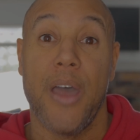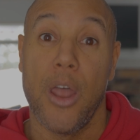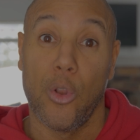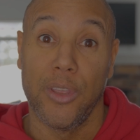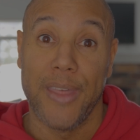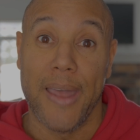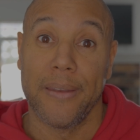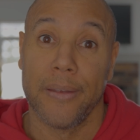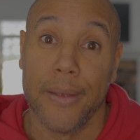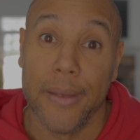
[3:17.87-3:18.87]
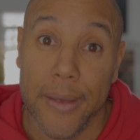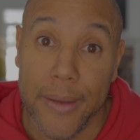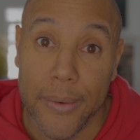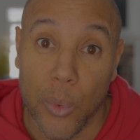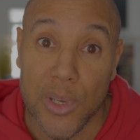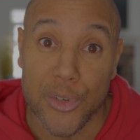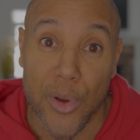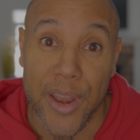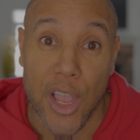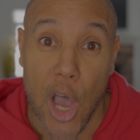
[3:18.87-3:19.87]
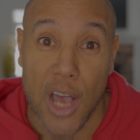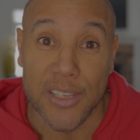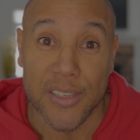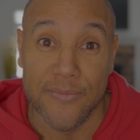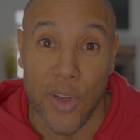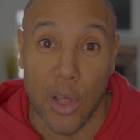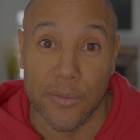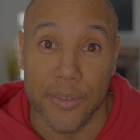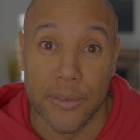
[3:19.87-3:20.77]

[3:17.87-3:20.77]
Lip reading: not only that, was there any costs involved?